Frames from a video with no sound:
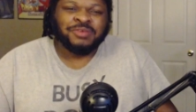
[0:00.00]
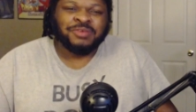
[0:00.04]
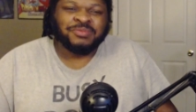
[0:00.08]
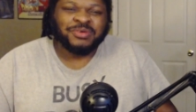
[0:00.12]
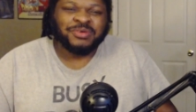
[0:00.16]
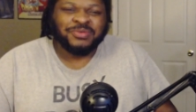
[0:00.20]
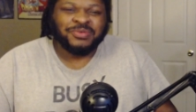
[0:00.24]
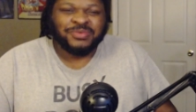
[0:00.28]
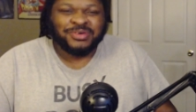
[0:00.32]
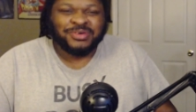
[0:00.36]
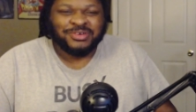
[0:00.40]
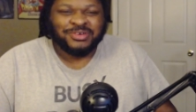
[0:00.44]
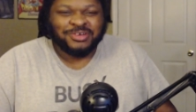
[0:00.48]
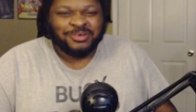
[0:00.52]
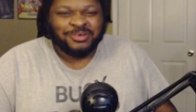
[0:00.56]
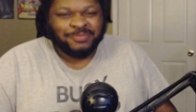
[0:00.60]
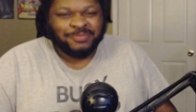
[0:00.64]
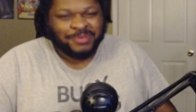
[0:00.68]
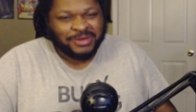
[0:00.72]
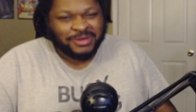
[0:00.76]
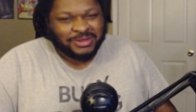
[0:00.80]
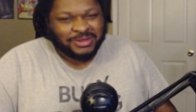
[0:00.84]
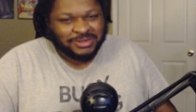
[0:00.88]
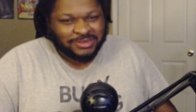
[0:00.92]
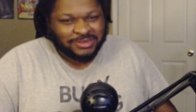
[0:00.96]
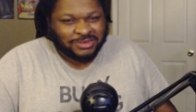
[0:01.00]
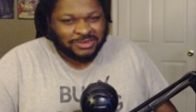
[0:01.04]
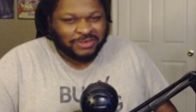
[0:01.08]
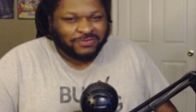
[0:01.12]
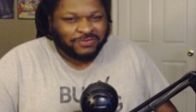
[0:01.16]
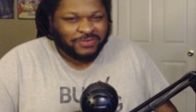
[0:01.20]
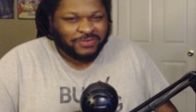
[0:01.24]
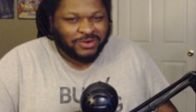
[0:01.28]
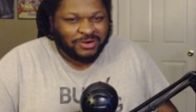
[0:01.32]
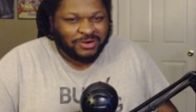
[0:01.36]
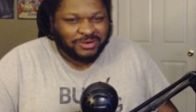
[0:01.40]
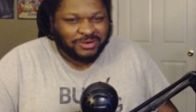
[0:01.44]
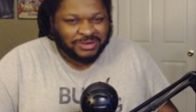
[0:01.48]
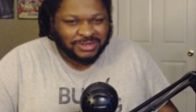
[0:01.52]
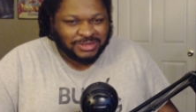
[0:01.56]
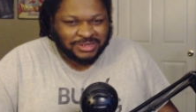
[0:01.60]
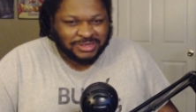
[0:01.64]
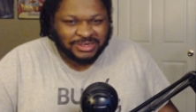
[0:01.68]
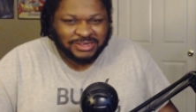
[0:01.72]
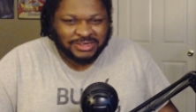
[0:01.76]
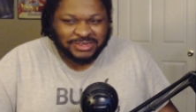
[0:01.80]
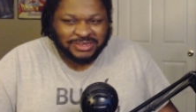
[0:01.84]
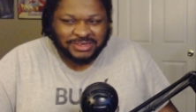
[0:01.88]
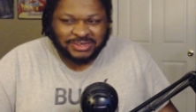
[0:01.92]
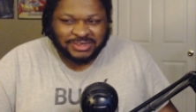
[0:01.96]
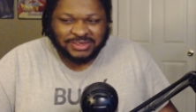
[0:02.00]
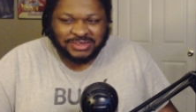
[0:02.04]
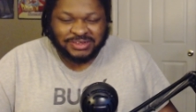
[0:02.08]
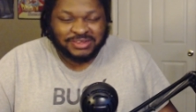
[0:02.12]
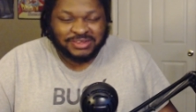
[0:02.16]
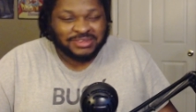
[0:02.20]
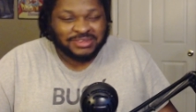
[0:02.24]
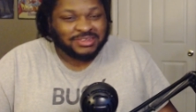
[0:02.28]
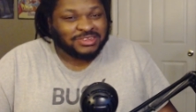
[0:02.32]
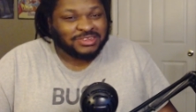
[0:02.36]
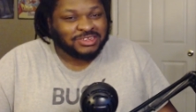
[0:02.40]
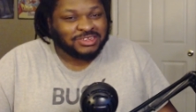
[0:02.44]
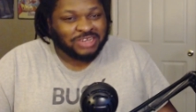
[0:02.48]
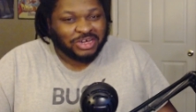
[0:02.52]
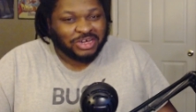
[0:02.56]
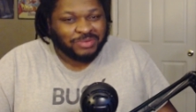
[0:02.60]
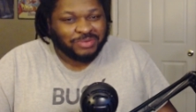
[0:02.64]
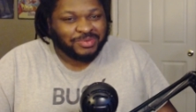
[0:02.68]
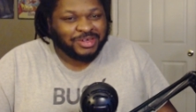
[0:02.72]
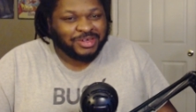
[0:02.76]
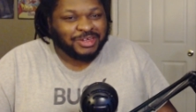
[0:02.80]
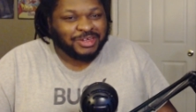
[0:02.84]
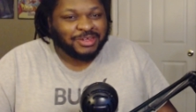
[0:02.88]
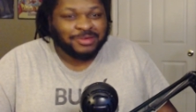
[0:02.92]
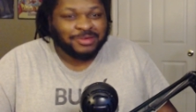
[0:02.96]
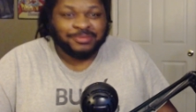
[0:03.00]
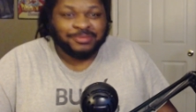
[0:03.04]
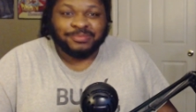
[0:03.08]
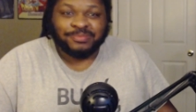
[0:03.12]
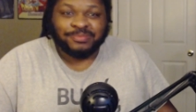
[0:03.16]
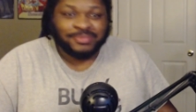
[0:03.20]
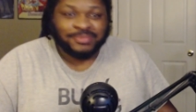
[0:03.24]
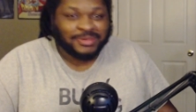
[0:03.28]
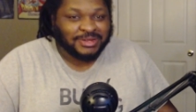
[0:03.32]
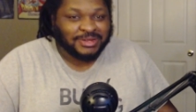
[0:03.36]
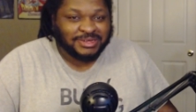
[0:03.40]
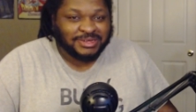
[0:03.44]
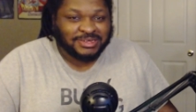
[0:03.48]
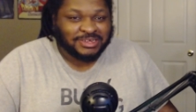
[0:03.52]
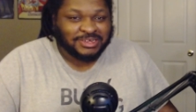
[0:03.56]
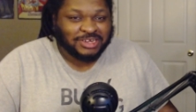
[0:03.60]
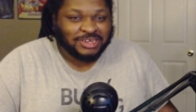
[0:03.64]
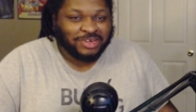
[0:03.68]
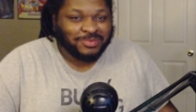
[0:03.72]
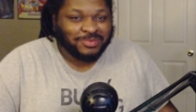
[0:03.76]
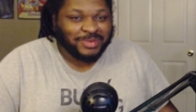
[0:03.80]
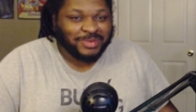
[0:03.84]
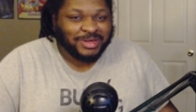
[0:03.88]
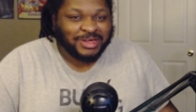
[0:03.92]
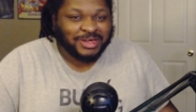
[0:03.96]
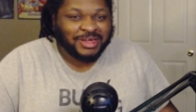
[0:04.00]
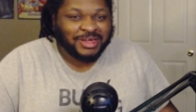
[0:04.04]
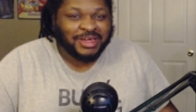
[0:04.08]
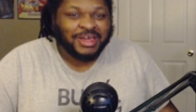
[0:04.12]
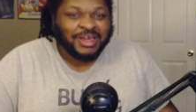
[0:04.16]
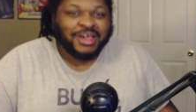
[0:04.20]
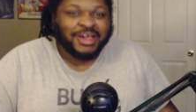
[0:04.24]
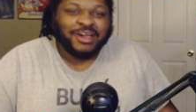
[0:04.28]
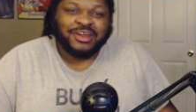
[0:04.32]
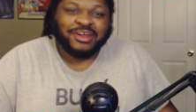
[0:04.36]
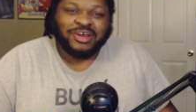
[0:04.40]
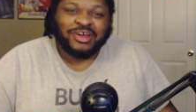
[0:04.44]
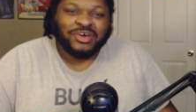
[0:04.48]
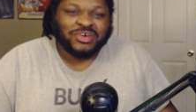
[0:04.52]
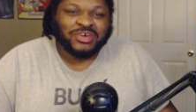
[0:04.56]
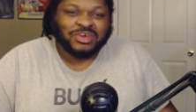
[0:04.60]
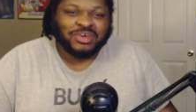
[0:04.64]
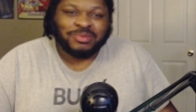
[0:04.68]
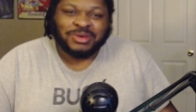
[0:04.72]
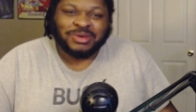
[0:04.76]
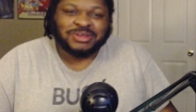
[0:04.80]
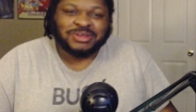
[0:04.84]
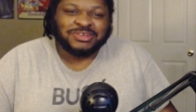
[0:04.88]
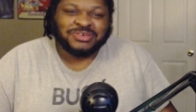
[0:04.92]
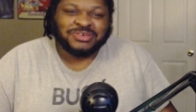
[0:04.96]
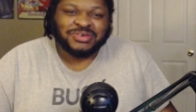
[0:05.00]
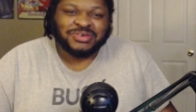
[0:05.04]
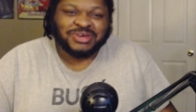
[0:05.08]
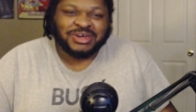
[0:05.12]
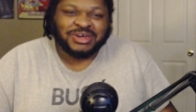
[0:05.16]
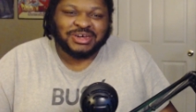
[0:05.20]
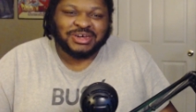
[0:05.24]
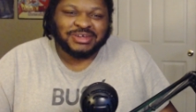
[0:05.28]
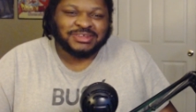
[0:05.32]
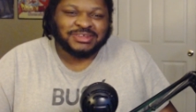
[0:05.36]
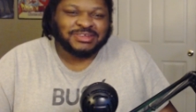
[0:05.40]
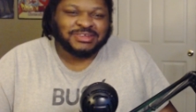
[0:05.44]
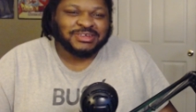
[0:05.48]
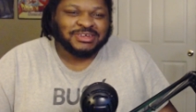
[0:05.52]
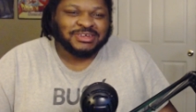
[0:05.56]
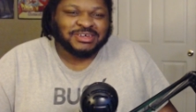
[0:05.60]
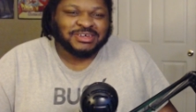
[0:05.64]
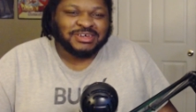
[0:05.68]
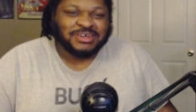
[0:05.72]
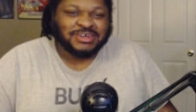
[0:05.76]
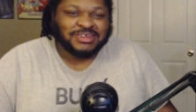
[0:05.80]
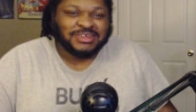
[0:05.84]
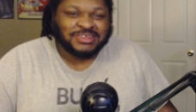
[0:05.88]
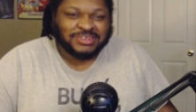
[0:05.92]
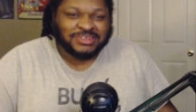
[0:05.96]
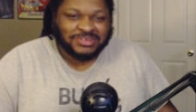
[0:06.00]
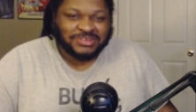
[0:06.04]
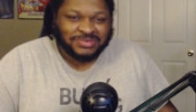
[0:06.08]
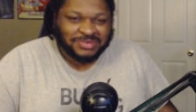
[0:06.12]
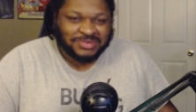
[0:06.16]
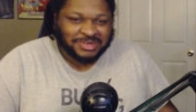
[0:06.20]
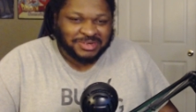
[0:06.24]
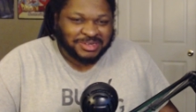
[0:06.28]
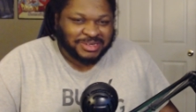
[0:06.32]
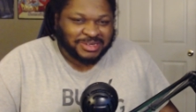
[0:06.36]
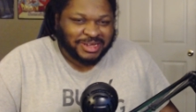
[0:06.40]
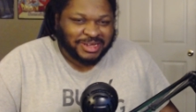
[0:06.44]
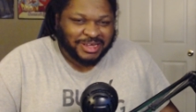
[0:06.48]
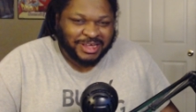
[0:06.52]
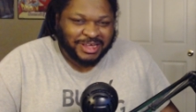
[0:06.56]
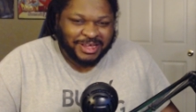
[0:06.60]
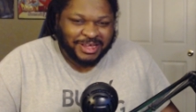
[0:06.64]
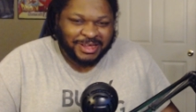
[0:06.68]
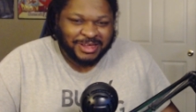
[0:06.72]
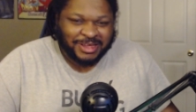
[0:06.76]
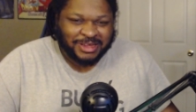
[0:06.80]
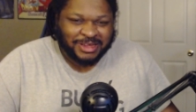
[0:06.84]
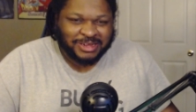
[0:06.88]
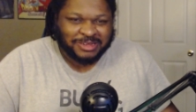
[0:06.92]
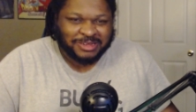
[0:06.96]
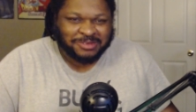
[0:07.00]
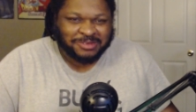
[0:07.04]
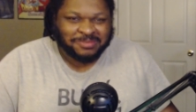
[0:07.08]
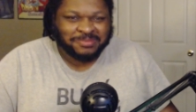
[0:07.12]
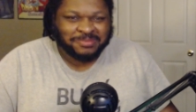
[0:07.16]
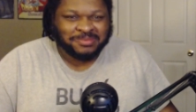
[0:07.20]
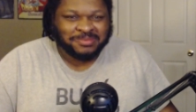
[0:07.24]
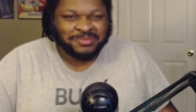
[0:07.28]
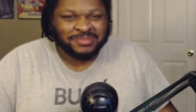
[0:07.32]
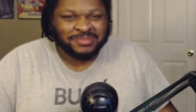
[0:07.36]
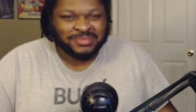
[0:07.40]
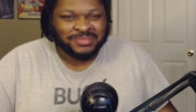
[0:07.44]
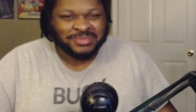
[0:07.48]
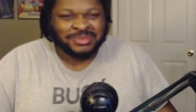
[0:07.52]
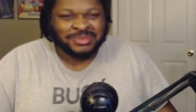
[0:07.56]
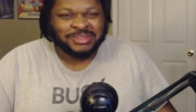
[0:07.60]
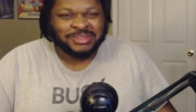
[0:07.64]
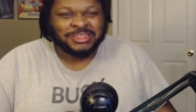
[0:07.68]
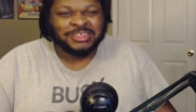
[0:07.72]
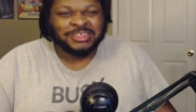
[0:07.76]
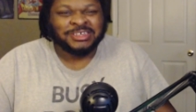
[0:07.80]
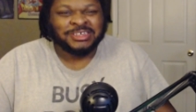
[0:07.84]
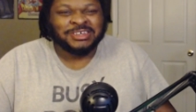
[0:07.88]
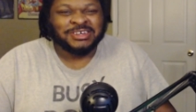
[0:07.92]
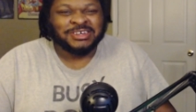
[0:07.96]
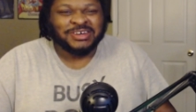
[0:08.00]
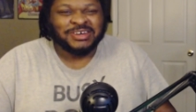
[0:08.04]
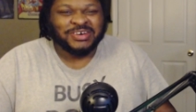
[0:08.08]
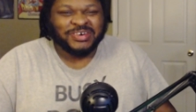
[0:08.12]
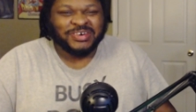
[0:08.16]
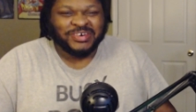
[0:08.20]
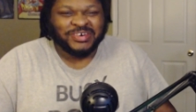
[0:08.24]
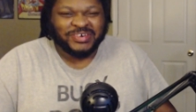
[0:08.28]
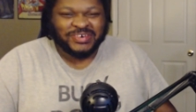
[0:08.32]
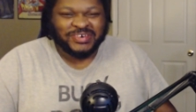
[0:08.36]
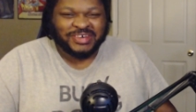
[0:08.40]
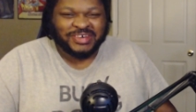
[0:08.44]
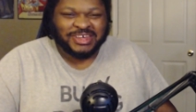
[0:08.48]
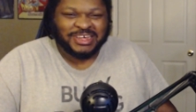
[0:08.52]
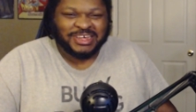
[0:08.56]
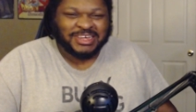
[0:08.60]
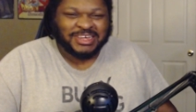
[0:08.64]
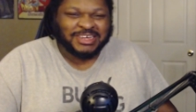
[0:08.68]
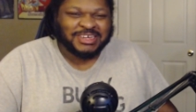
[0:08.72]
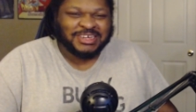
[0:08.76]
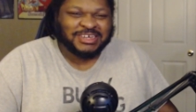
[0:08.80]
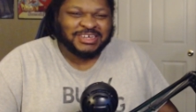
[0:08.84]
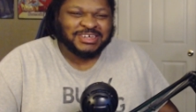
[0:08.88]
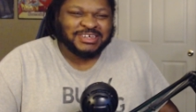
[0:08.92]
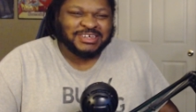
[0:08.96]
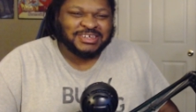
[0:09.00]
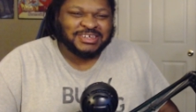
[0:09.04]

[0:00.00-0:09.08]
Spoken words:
what are your opinions so far on this season? Tell me, please tell me, and I'll get back to you guys as soon as I can. Okay,